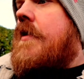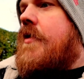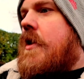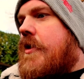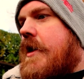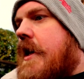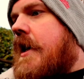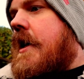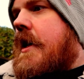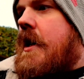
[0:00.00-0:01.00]
Frederick
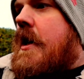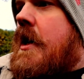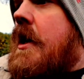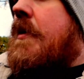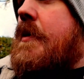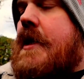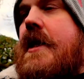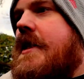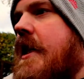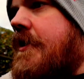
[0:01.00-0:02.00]
was in
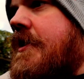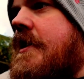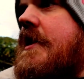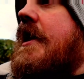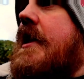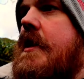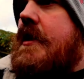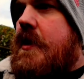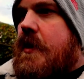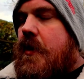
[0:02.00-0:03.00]
the cells and
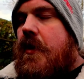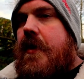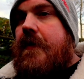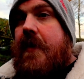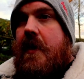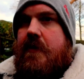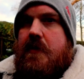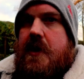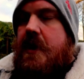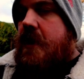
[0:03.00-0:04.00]
denied all
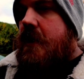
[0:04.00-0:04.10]
involvement